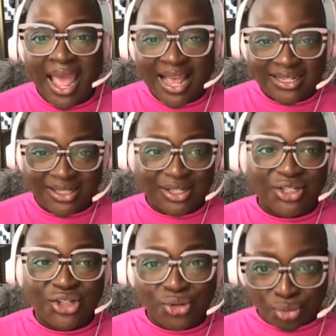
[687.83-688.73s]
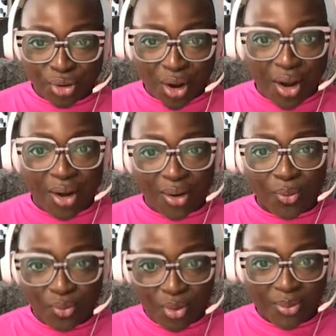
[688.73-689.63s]
as this
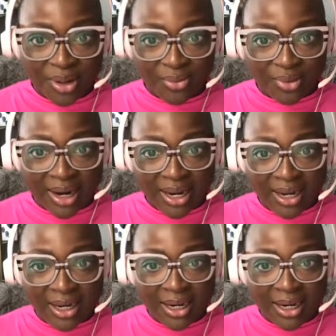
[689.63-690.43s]
strong woman, right?